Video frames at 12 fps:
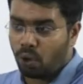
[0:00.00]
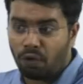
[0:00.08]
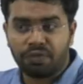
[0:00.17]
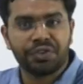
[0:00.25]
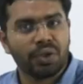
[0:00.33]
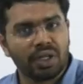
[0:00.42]

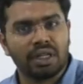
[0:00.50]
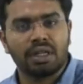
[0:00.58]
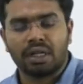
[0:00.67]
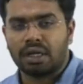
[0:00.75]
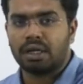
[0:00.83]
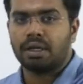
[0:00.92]
offshore
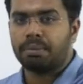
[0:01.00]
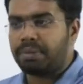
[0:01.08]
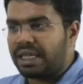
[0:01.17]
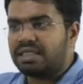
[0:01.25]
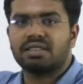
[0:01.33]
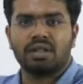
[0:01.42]

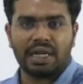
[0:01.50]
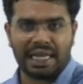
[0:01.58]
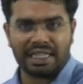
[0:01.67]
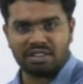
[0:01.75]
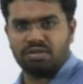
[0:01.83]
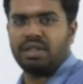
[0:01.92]
places
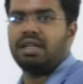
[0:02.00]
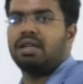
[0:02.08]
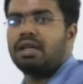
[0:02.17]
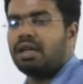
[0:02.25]
as well.